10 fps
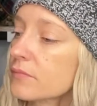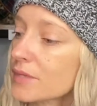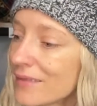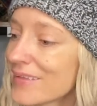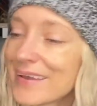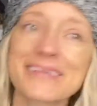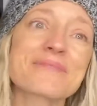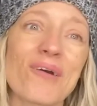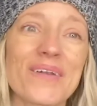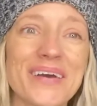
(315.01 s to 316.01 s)
And the next
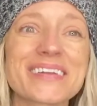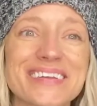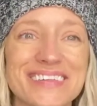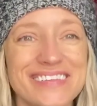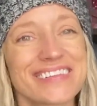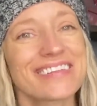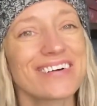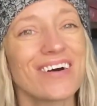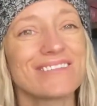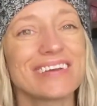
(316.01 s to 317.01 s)
product is the
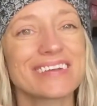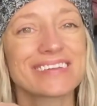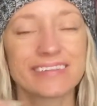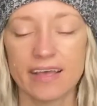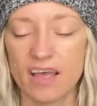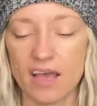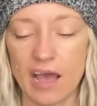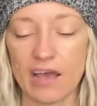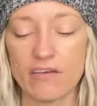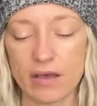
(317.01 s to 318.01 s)
silicone mix.
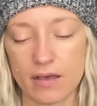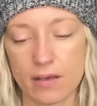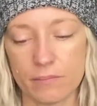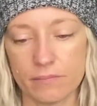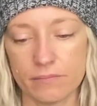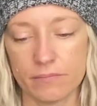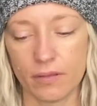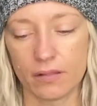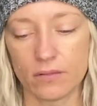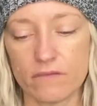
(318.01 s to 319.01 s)
I
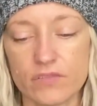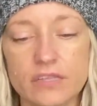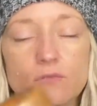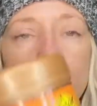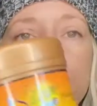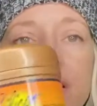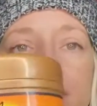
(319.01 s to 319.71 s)
love this one because it